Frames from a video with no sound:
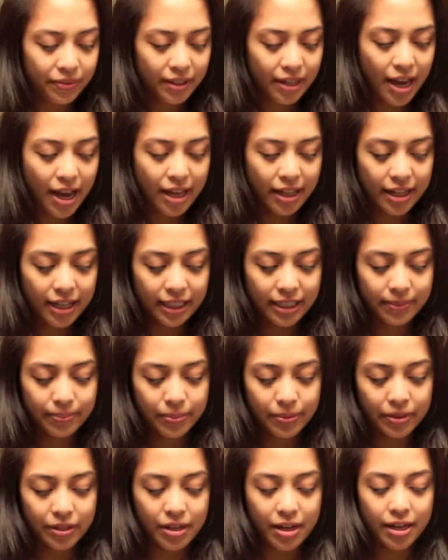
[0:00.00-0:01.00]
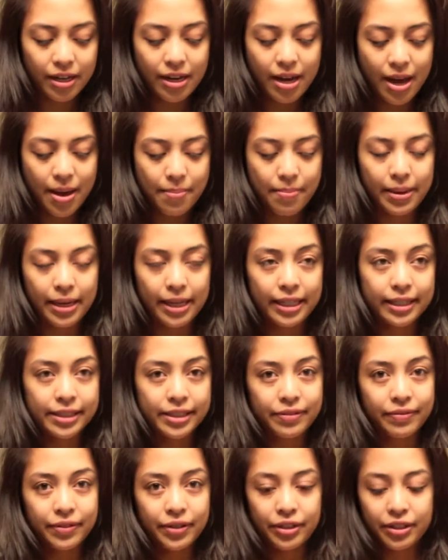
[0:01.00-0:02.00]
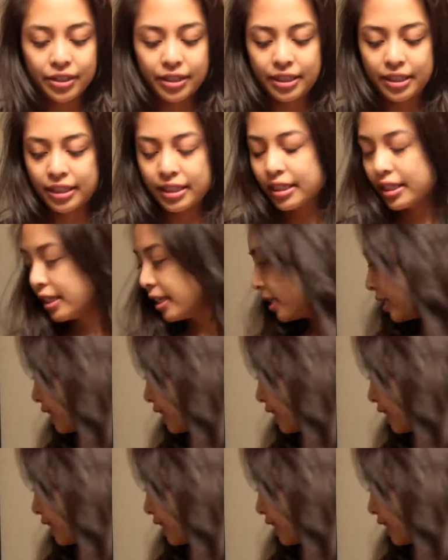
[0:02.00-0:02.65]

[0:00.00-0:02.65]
I like to put on a base first,